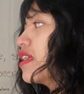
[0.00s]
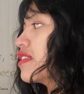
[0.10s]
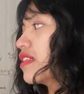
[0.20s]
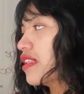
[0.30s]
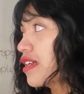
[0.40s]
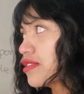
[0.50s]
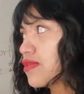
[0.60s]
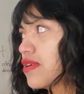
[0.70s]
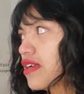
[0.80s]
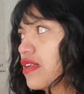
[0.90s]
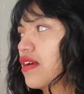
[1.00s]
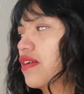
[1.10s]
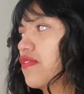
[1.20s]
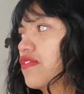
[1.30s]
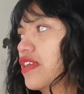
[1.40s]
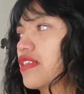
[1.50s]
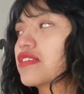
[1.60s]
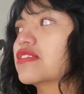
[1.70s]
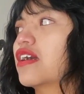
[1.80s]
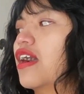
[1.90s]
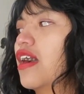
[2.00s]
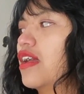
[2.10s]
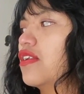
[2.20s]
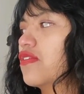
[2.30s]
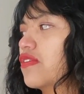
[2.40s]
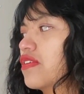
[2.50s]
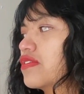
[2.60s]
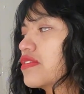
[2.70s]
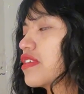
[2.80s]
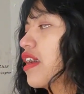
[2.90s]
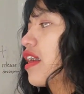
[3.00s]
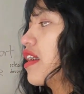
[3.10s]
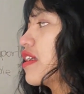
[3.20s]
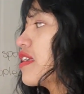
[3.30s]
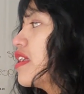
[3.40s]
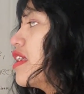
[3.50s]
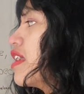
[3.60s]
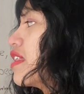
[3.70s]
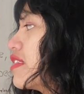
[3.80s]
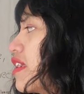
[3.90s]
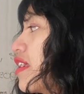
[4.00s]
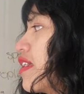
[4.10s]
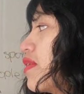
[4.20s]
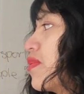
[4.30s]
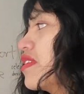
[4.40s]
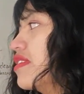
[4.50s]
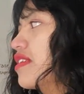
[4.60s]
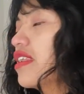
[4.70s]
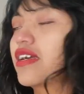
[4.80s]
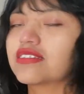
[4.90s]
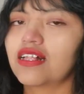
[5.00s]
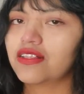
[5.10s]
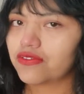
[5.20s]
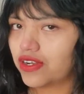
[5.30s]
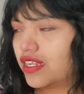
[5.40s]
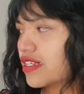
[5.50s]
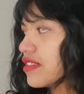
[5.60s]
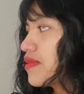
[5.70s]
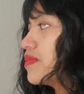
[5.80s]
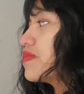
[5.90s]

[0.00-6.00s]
The last one of these allophones are with the nasal release.